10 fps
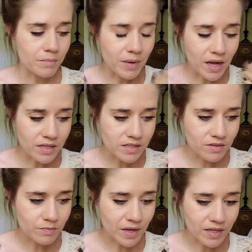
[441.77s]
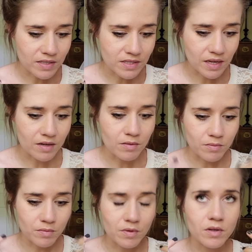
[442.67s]
positive mindset,
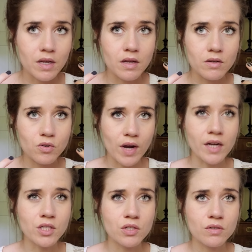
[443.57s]
gratitude